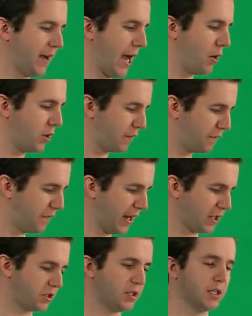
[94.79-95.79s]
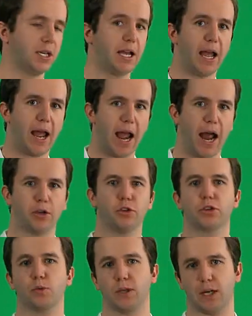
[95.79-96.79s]
how it affects how you
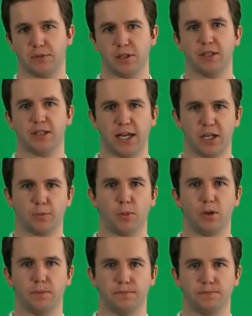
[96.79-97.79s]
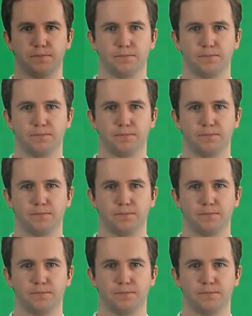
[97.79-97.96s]
swing up to the tennis ball.